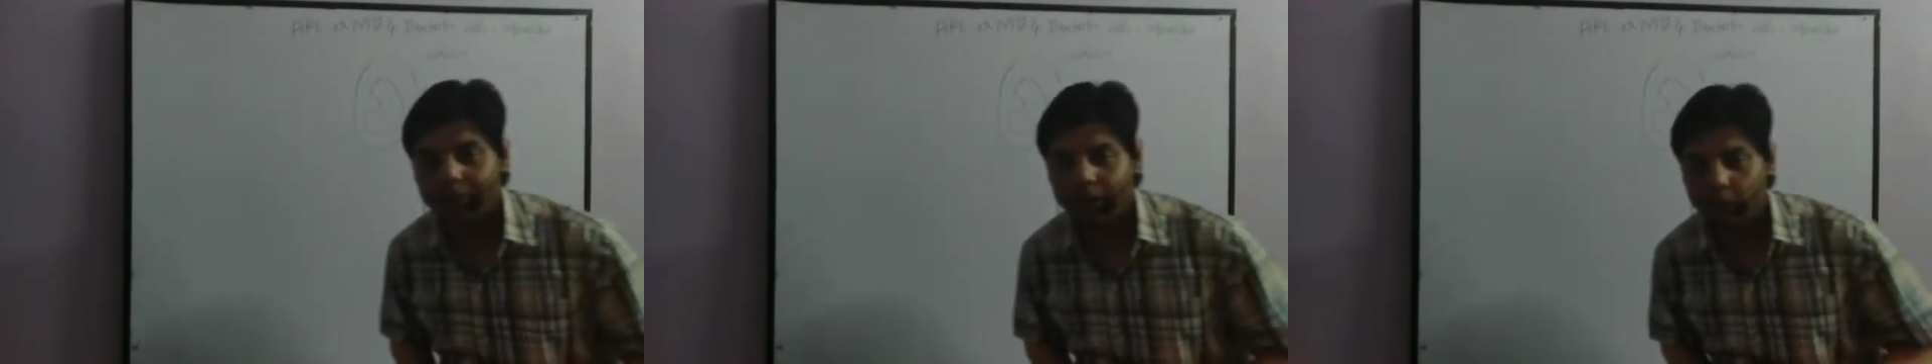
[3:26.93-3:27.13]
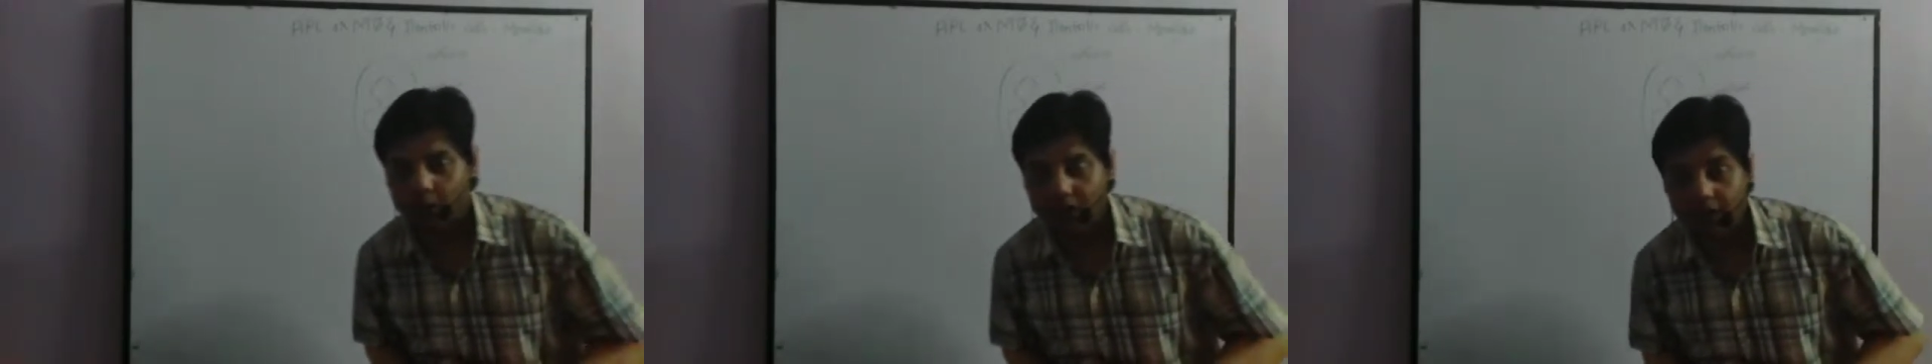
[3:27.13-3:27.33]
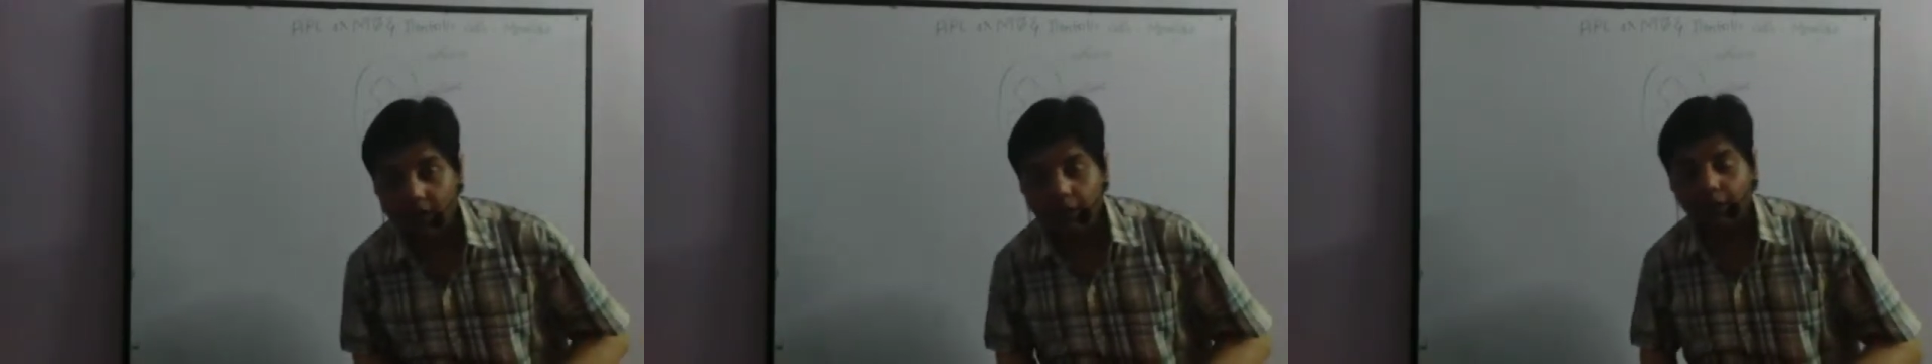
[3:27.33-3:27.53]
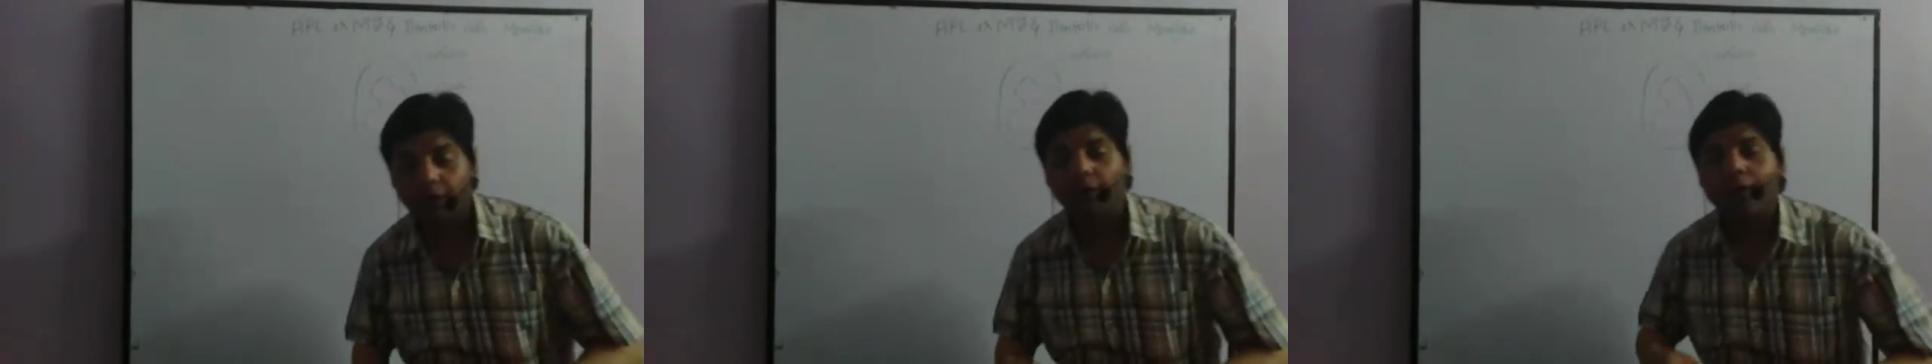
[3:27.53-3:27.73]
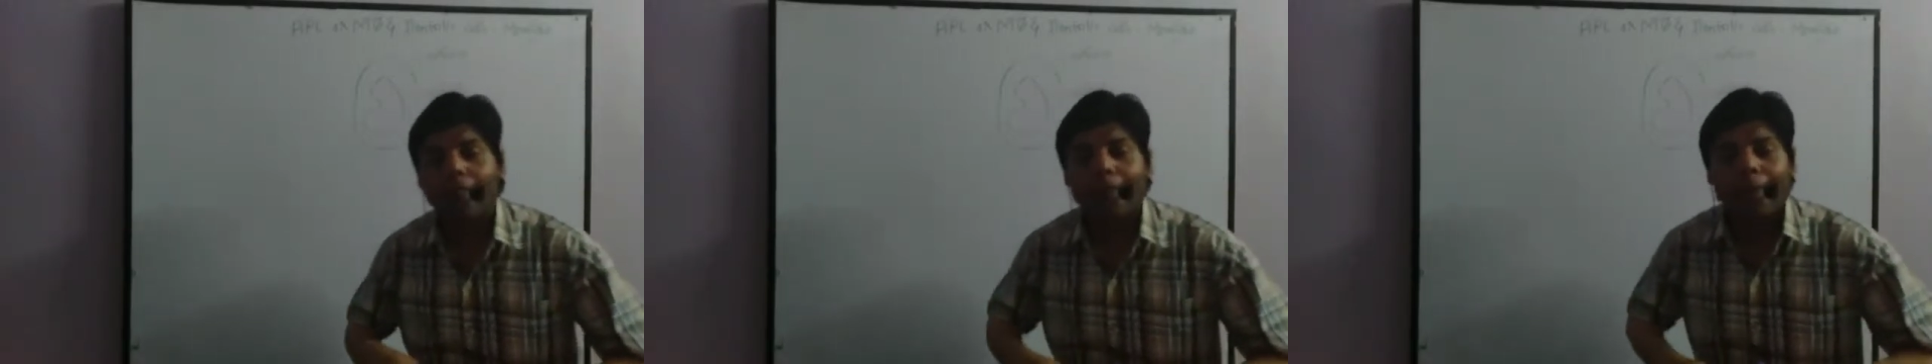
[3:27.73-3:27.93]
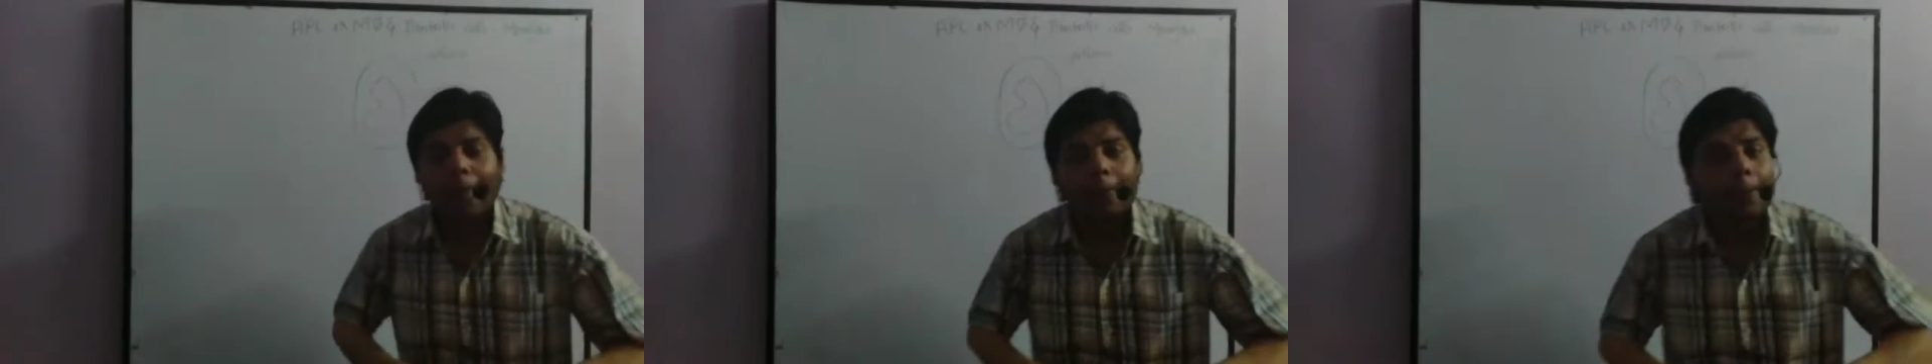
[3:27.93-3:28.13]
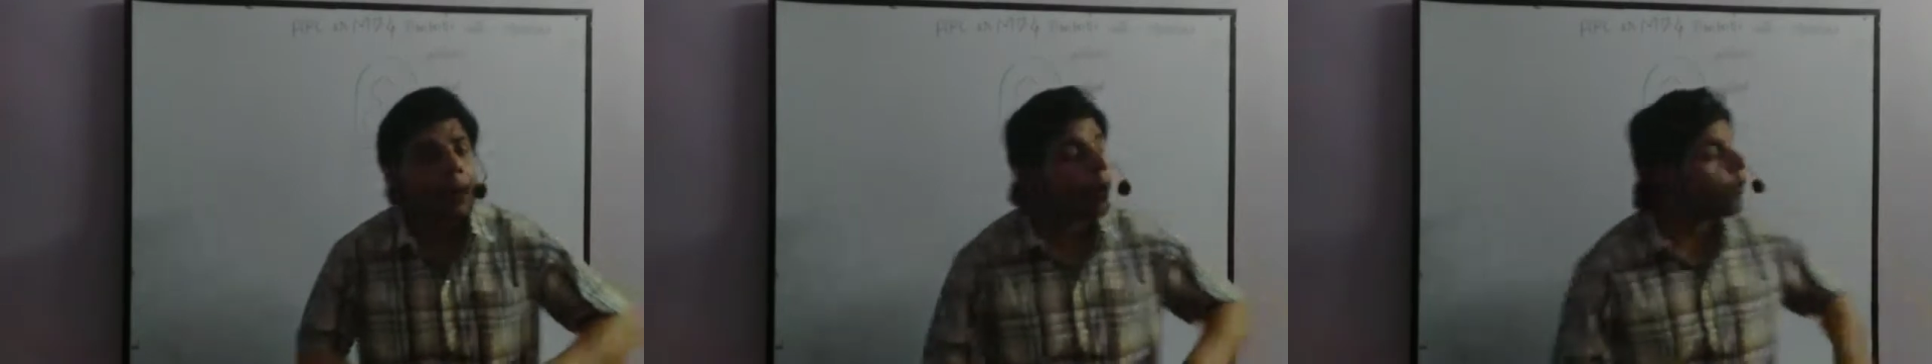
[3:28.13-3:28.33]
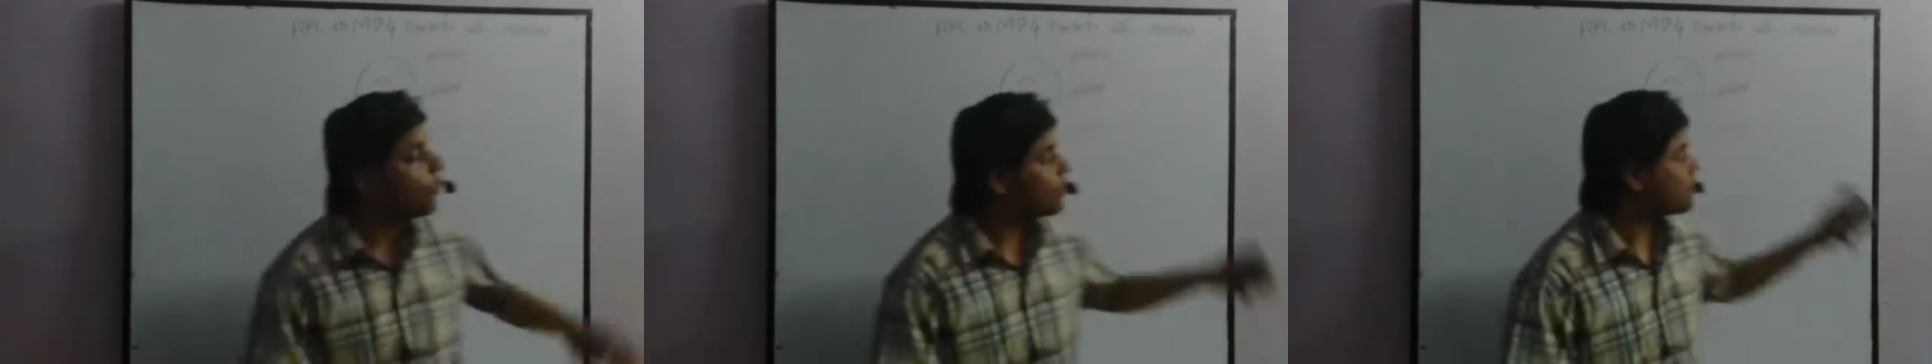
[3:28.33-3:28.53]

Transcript: by yourself. Now